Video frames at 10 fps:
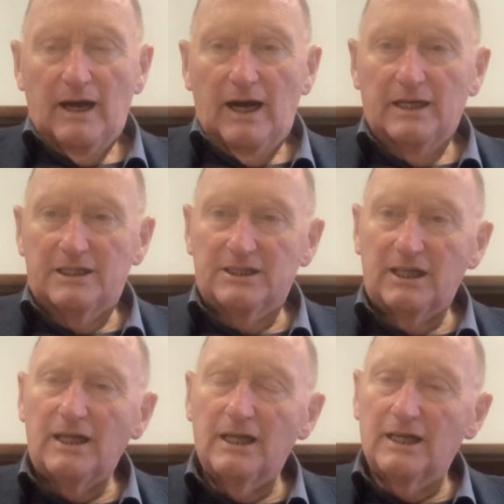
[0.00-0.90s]
And
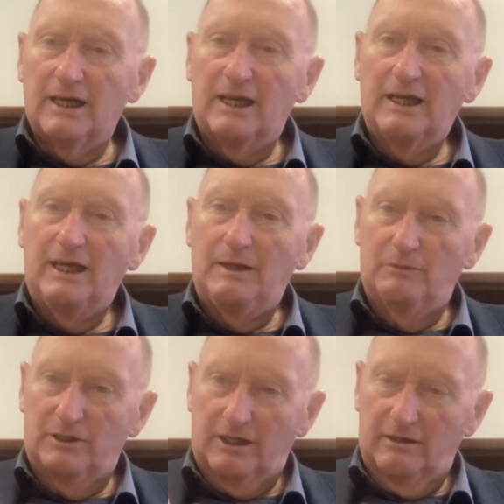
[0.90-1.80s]
suddenly he
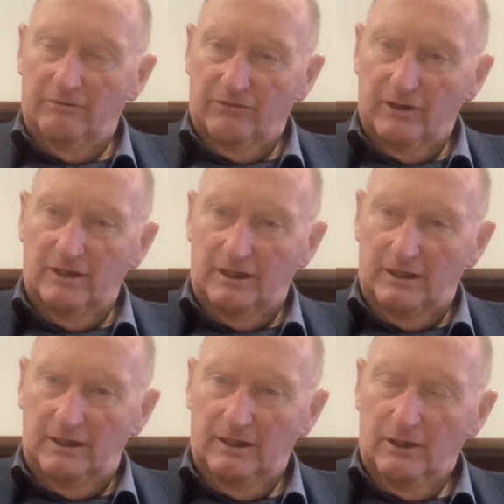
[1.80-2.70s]
was
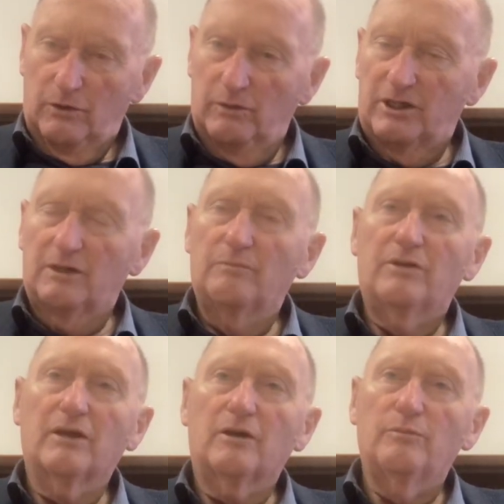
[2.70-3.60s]
confronted with
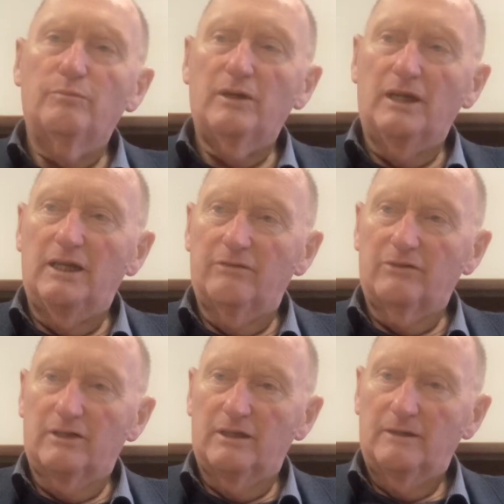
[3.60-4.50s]
something completely
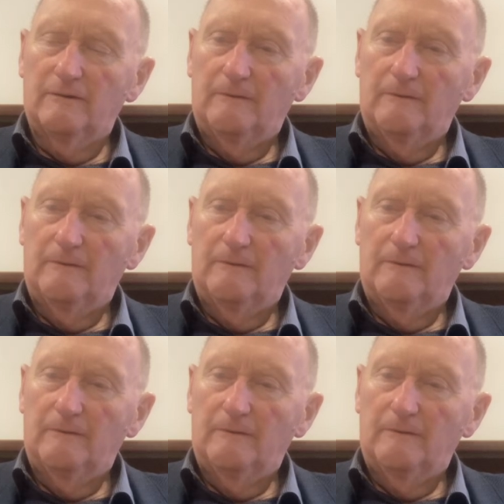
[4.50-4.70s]
different.